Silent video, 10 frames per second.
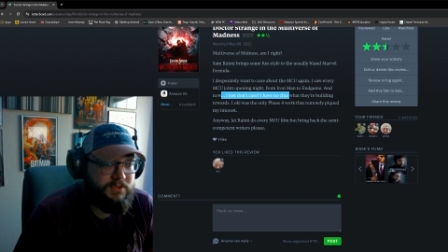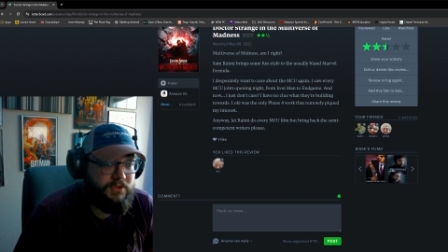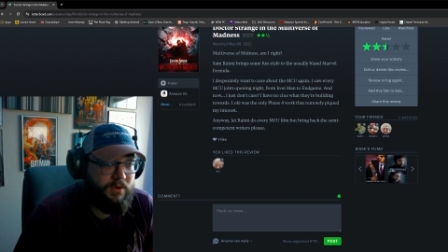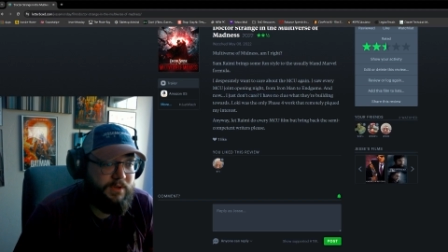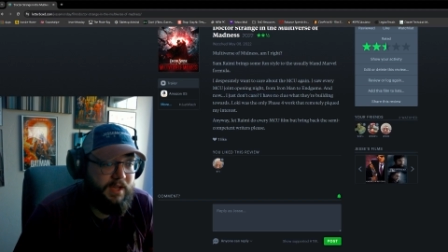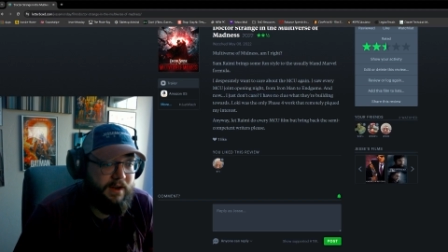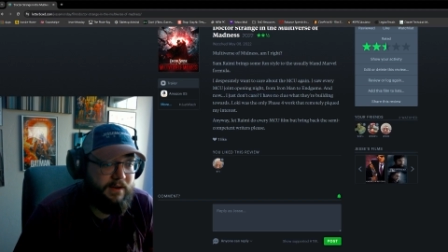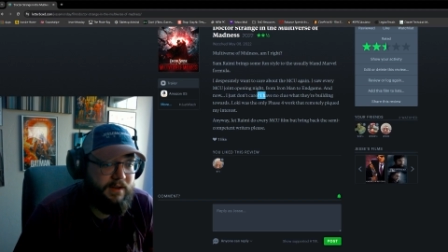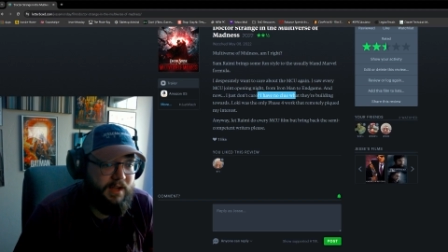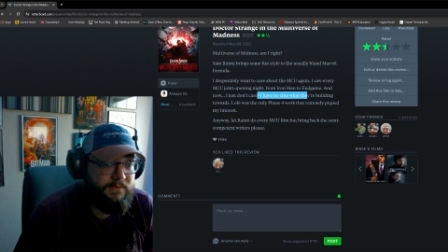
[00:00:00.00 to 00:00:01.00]
don't
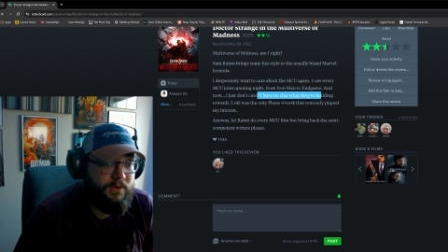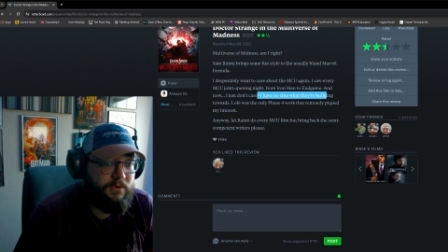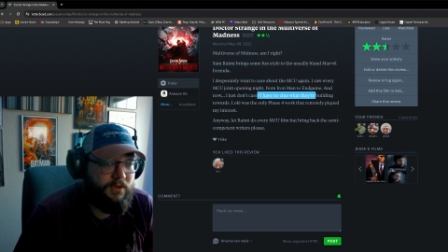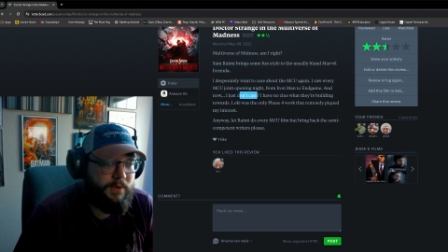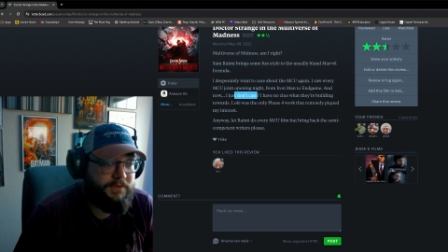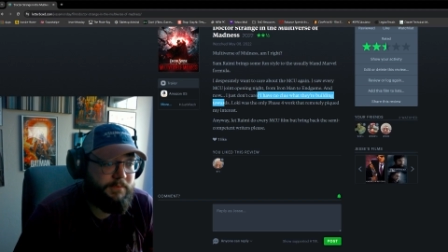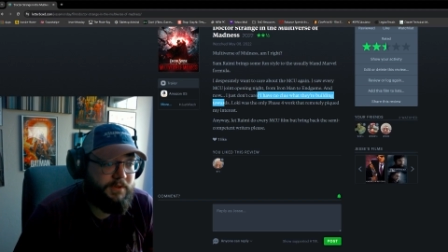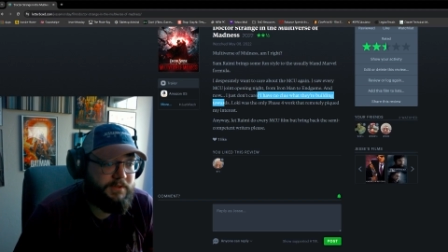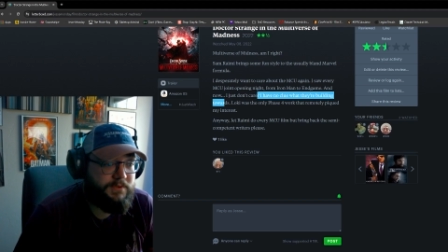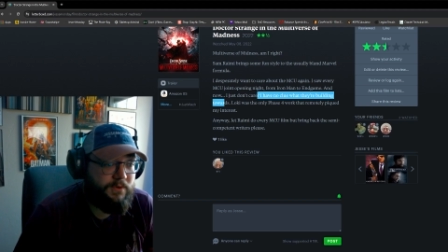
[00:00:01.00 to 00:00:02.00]
care. I have no clue what they're
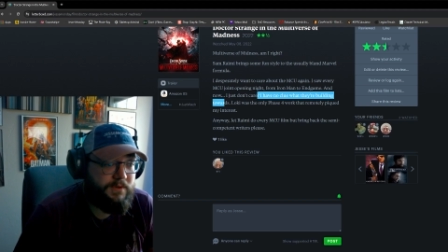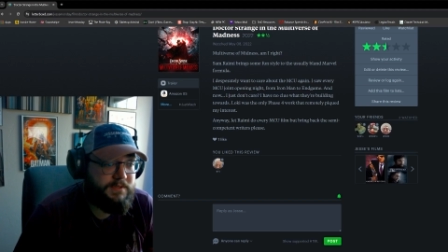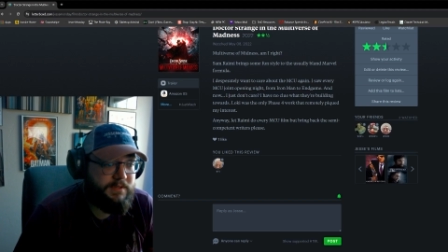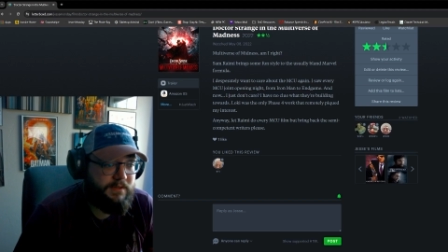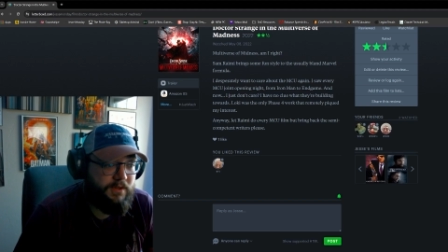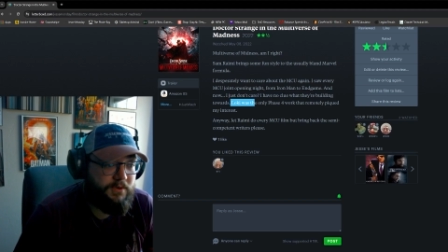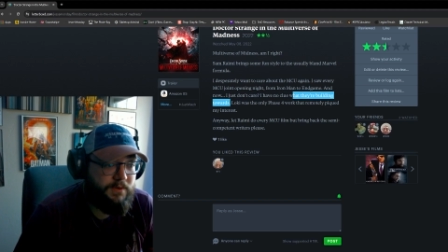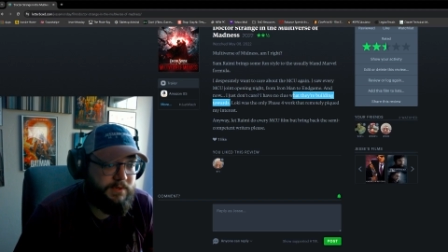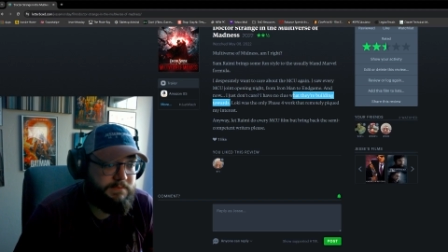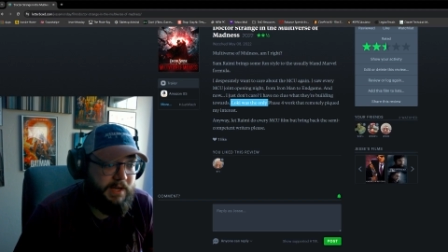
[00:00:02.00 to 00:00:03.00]
building towards. Loki
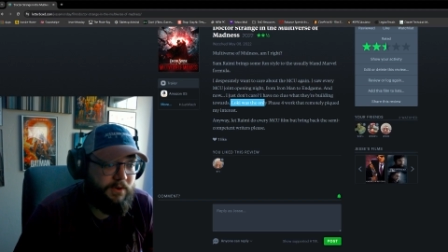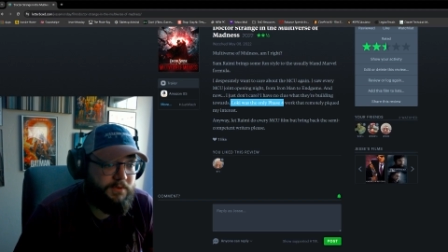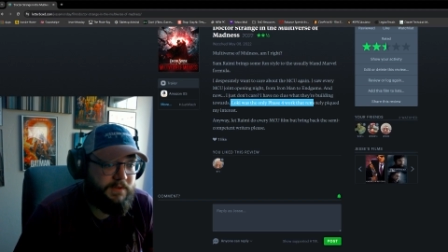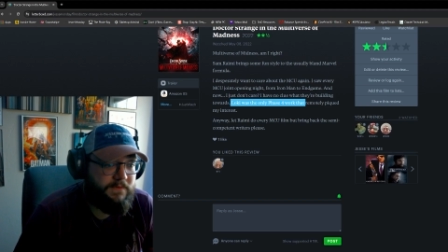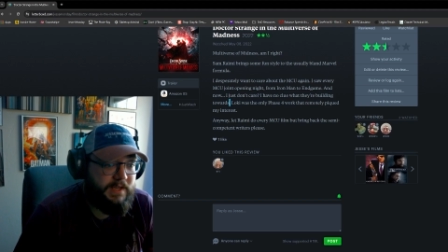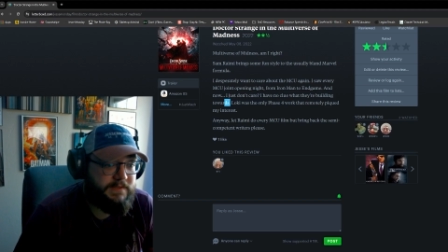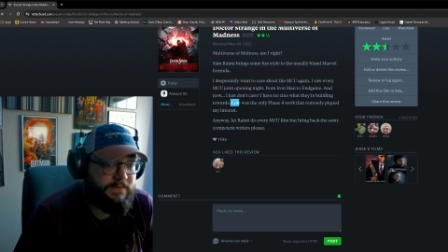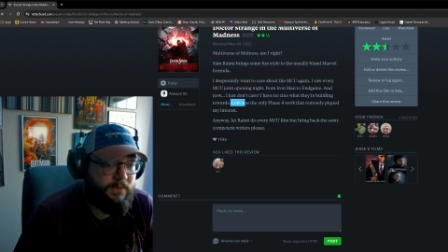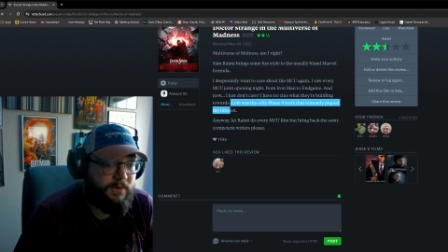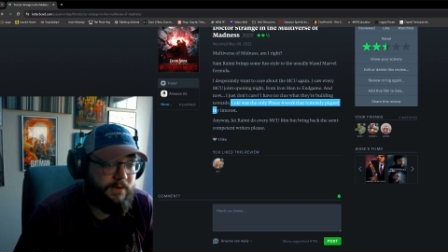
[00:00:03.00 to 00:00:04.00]
was my only Phase
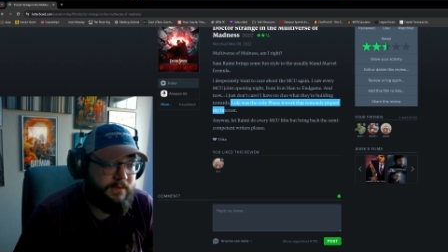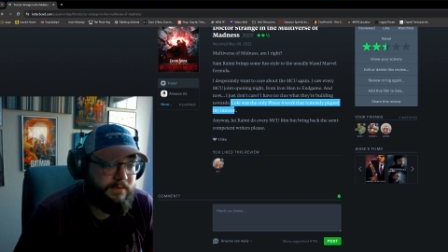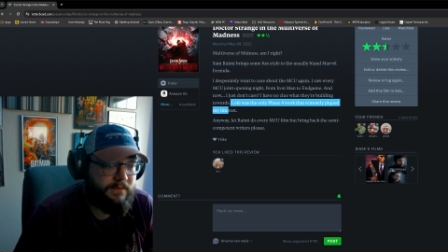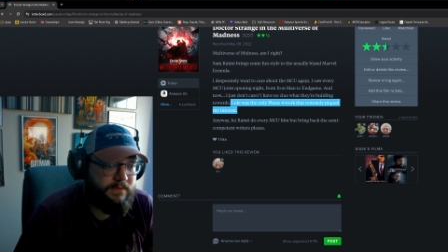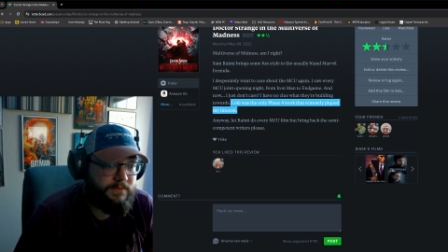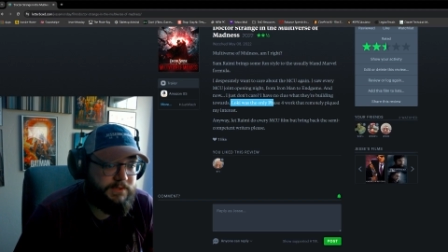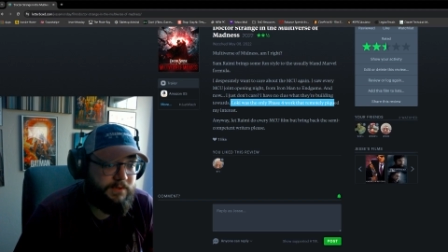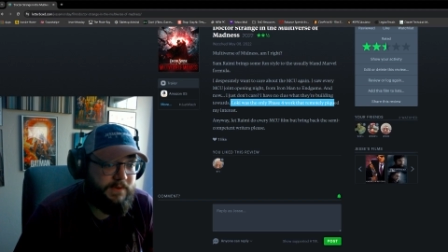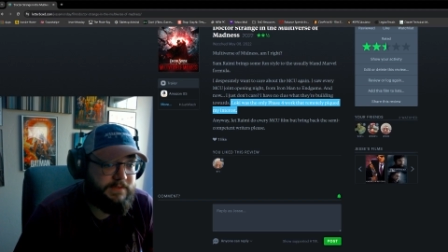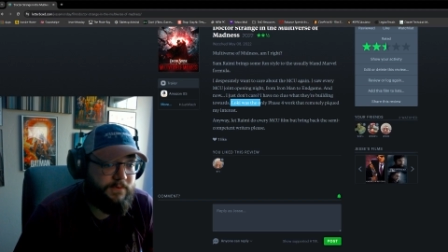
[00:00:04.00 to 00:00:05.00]
4. Was the only
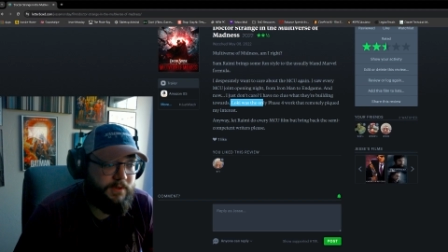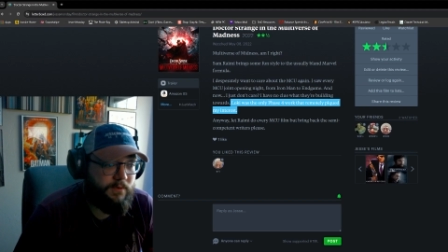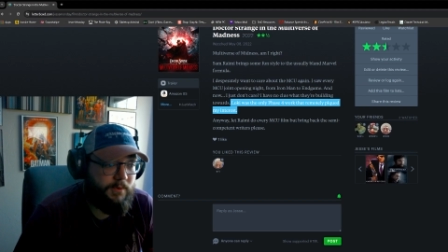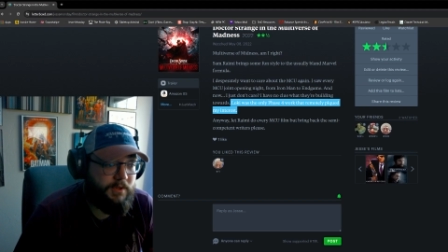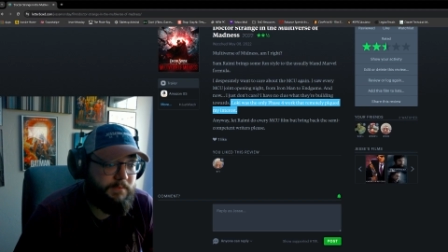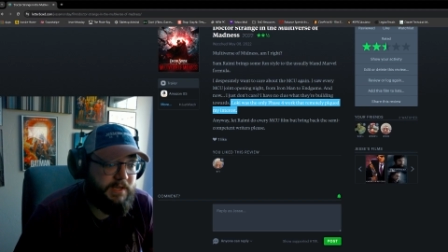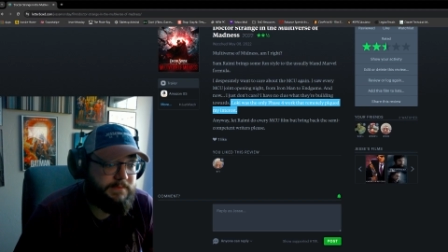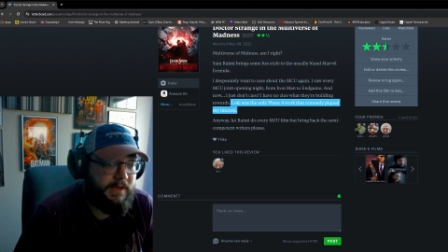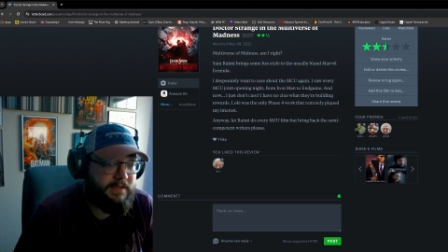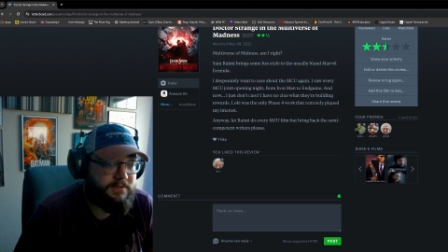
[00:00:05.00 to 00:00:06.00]
Phase 4 that remotely piqued
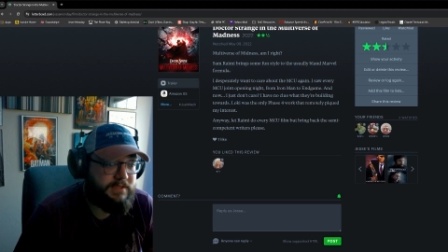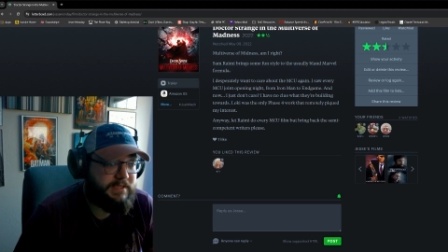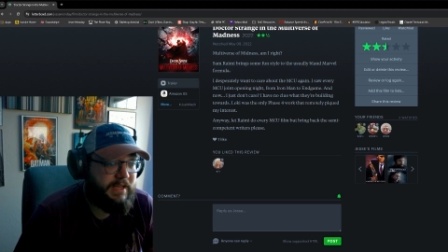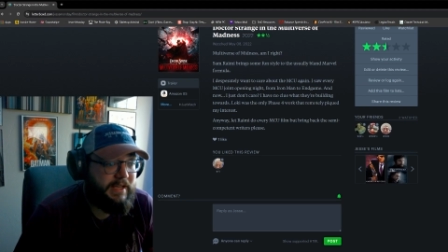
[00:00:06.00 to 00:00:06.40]
my interest.